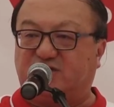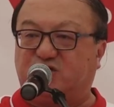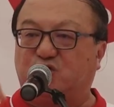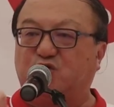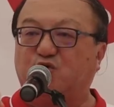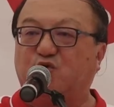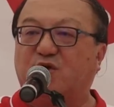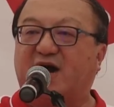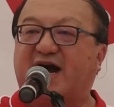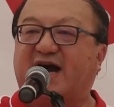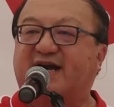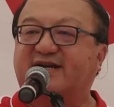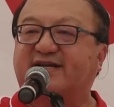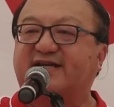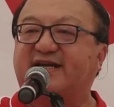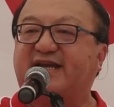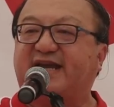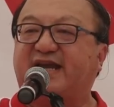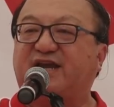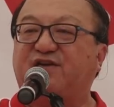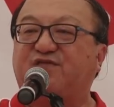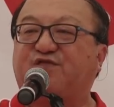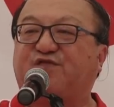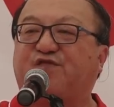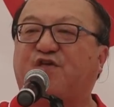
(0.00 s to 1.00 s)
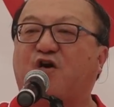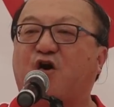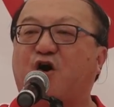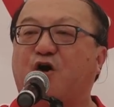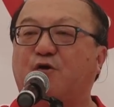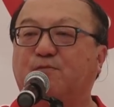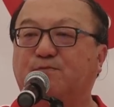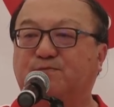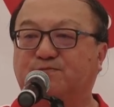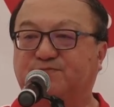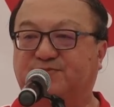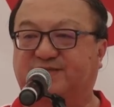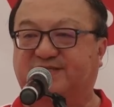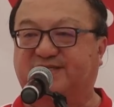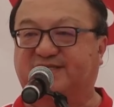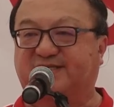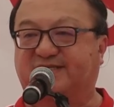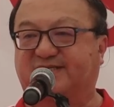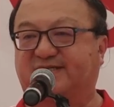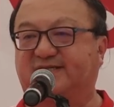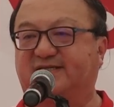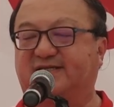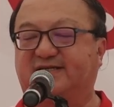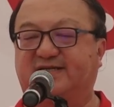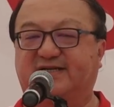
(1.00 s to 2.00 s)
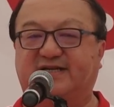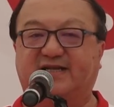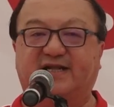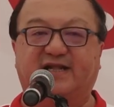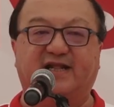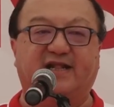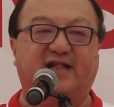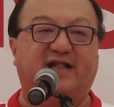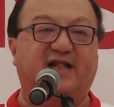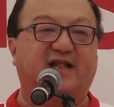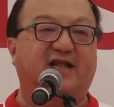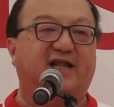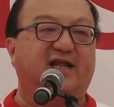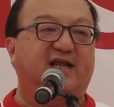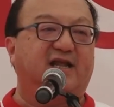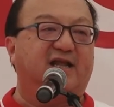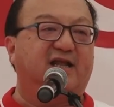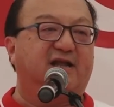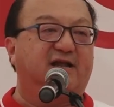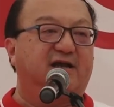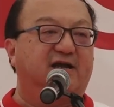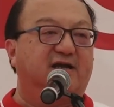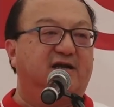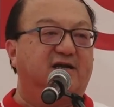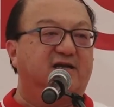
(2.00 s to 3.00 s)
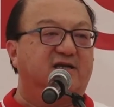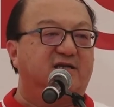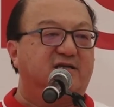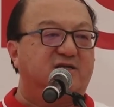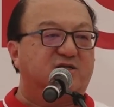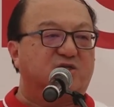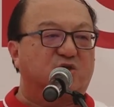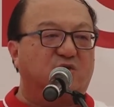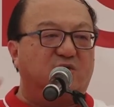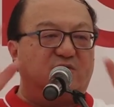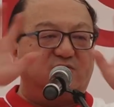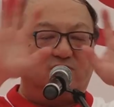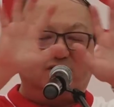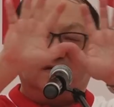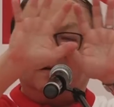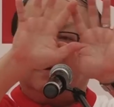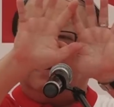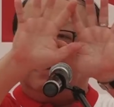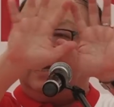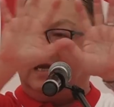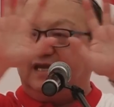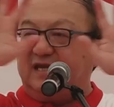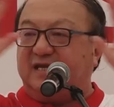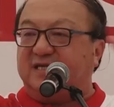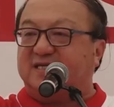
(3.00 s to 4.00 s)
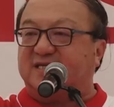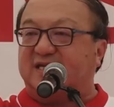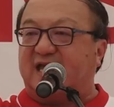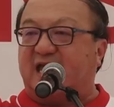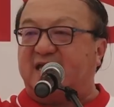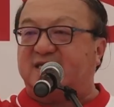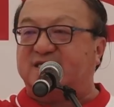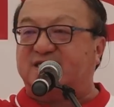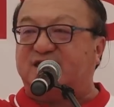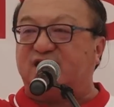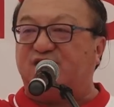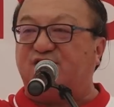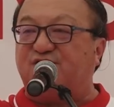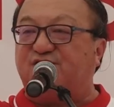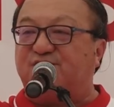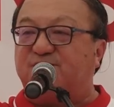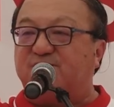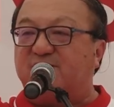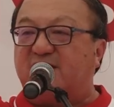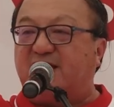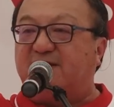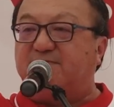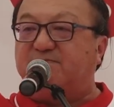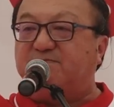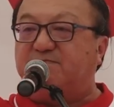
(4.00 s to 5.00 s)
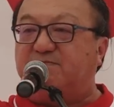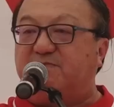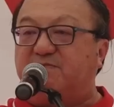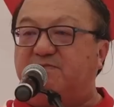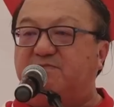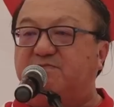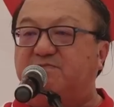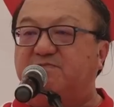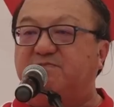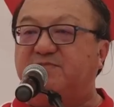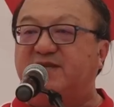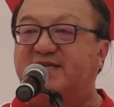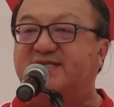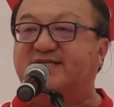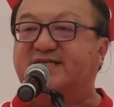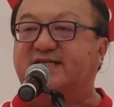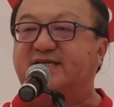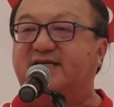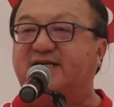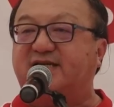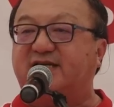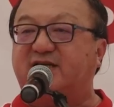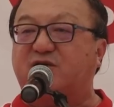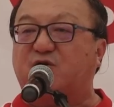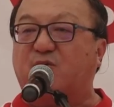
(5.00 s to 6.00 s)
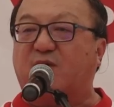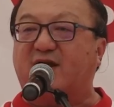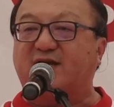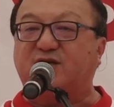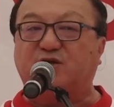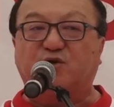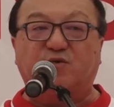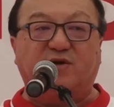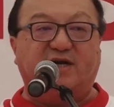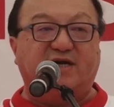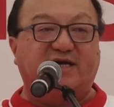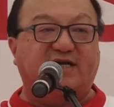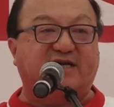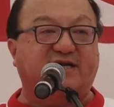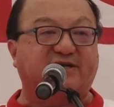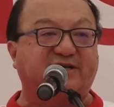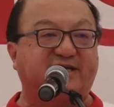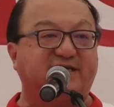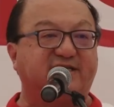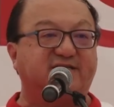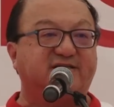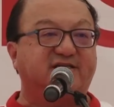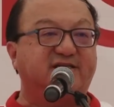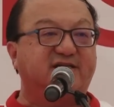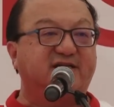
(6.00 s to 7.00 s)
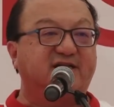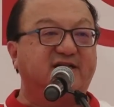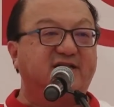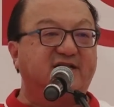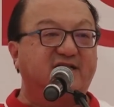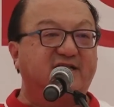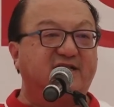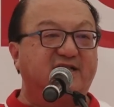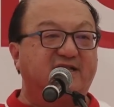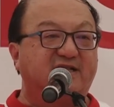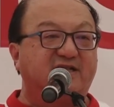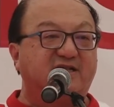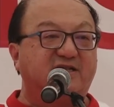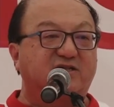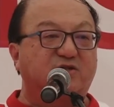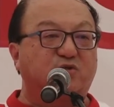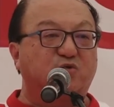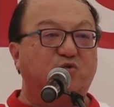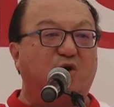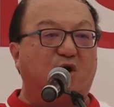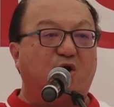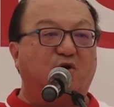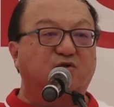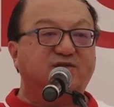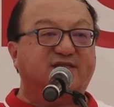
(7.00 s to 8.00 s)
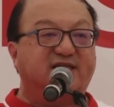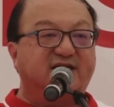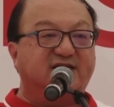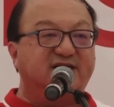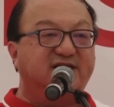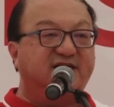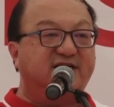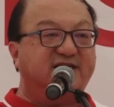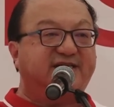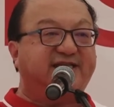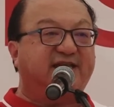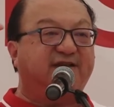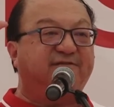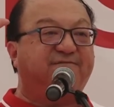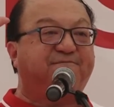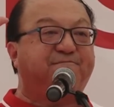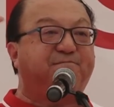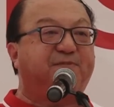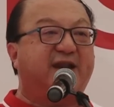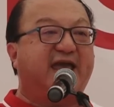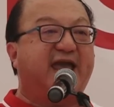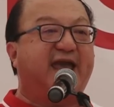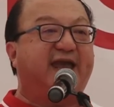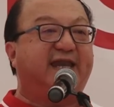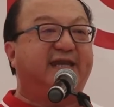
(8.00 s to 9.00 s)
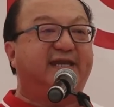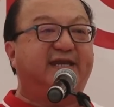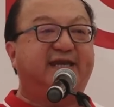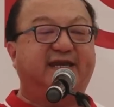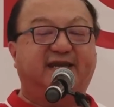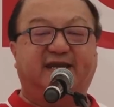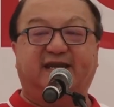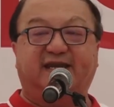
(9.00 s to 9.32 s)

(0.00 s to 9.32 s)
URA forms. So it's as if Mr. Lee Kuan Yew agreed to alternative plan.